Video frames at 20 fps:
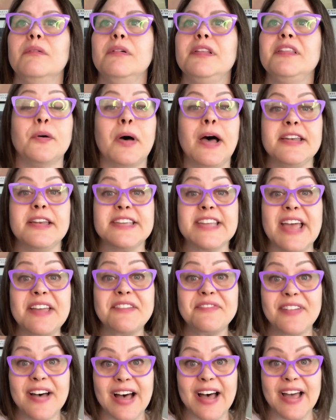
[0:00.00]
So on day
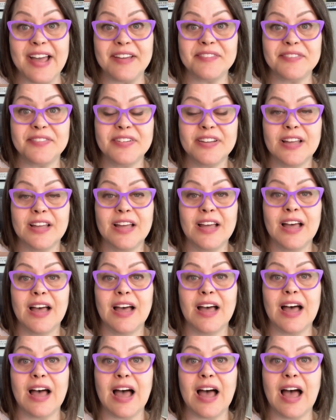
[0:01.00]
5,
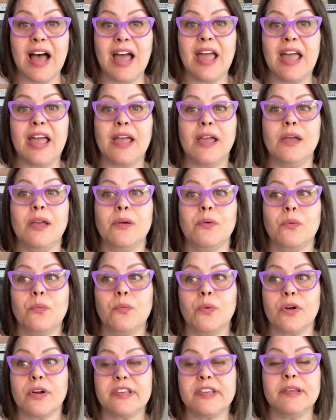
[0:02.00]
I
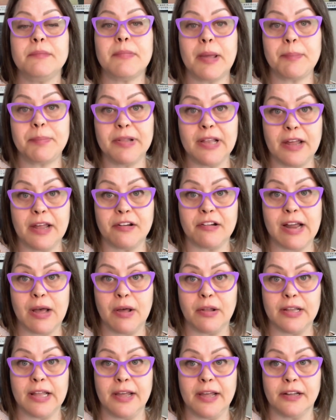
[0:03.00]
worked in my plotter
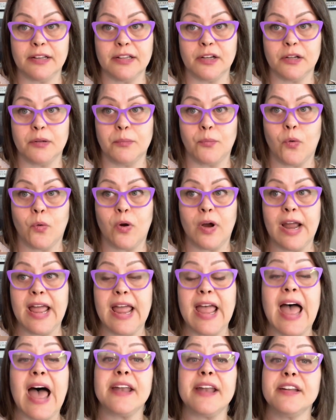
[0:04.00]
outline a little more. I
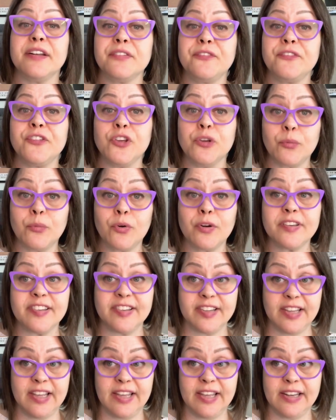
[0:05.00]
added a few more
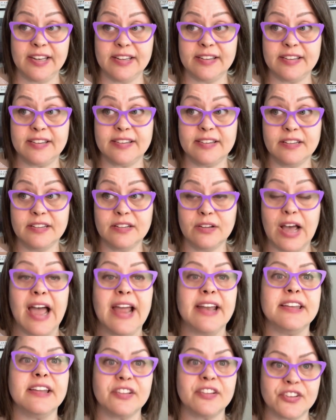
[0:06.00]
scenes,
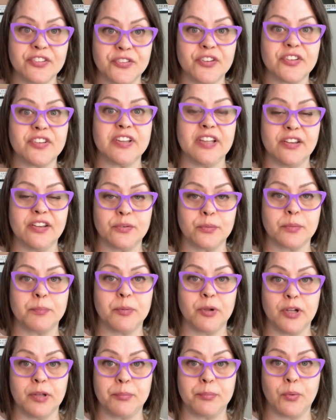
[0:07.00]
ideas for scenes with
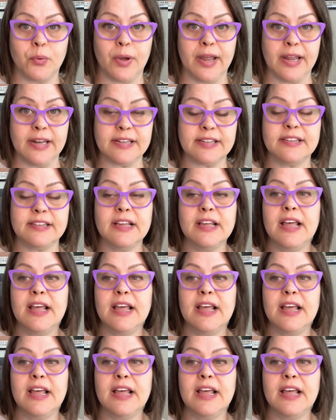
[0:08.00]
bullet points,